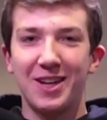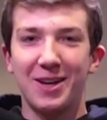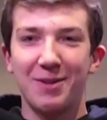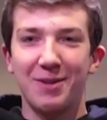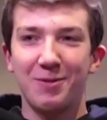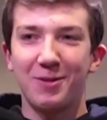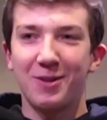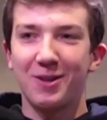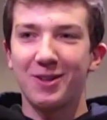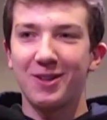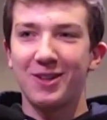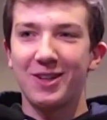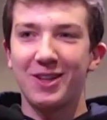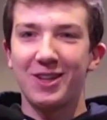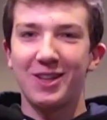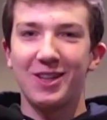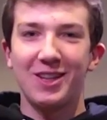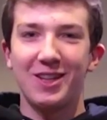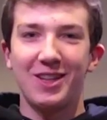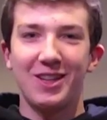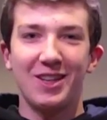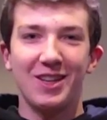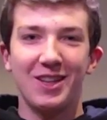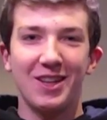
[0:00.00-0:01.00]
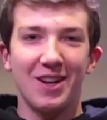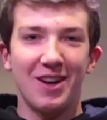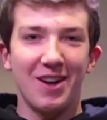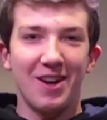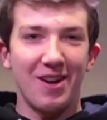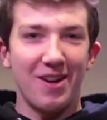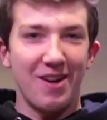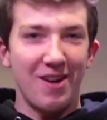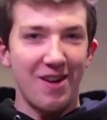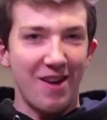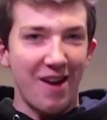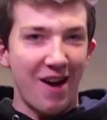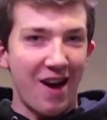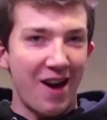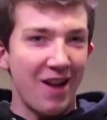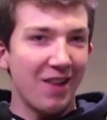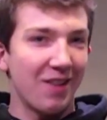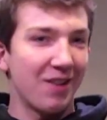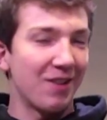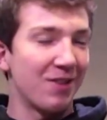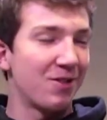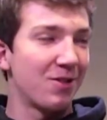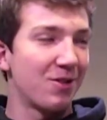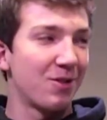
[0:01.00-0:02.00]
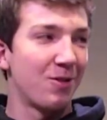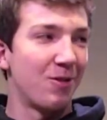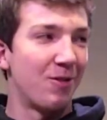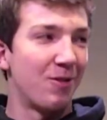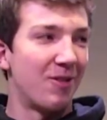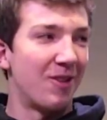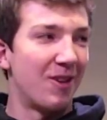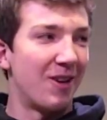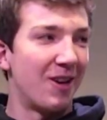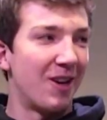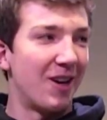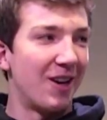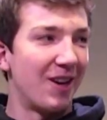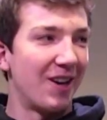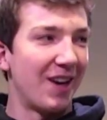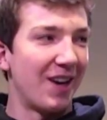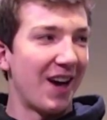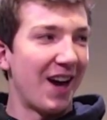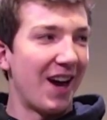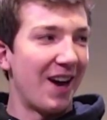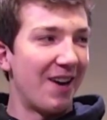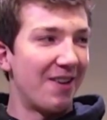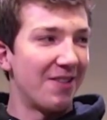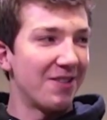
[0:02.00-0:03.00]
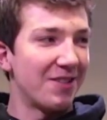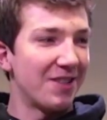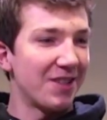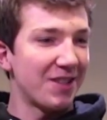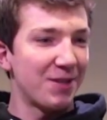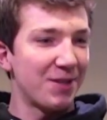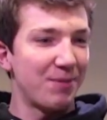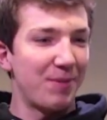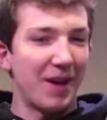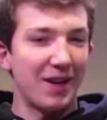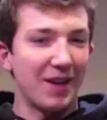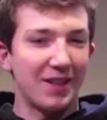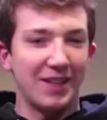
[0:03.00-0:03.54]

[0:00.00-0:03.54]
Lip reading: Definitely not the score I was expecting.